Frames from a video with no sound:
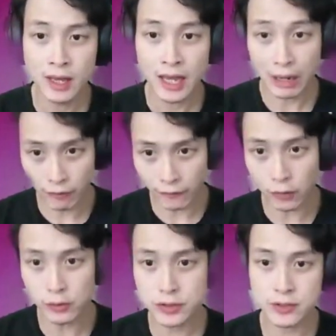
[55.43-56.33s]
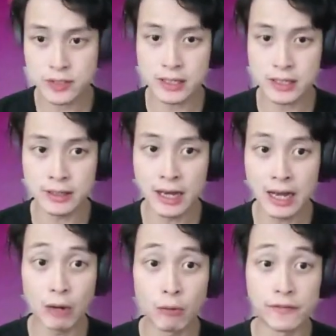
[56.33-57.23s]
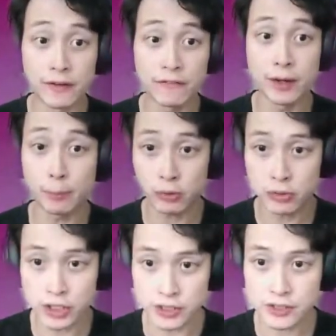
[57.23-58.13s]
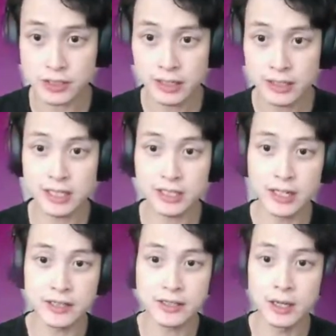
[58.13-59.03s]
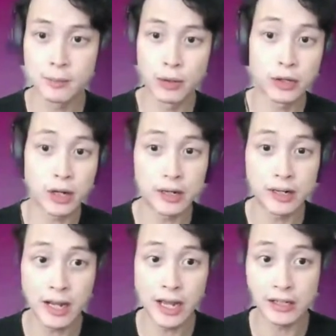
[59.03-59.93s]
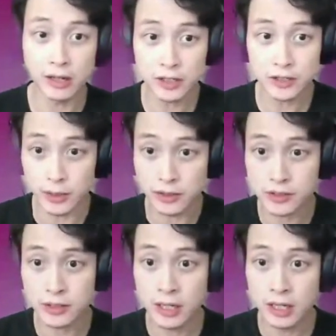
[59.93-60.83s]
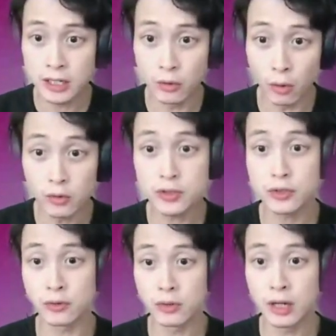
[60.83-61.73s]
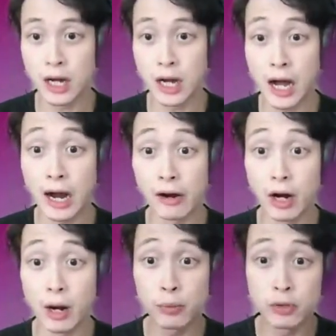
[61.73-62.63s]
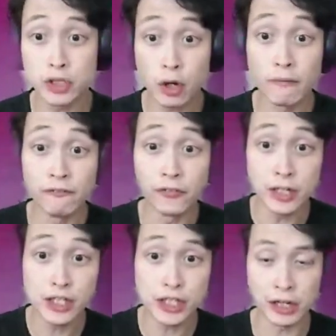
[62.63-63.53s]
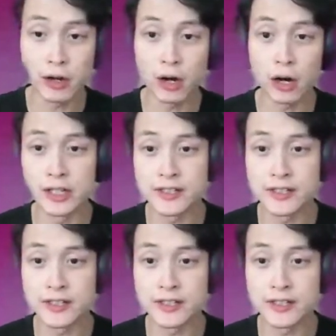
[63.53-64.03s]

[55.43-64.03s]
And we've also seen how with different approaches, such as Polkadot and Cosmos, you also are approach converging on a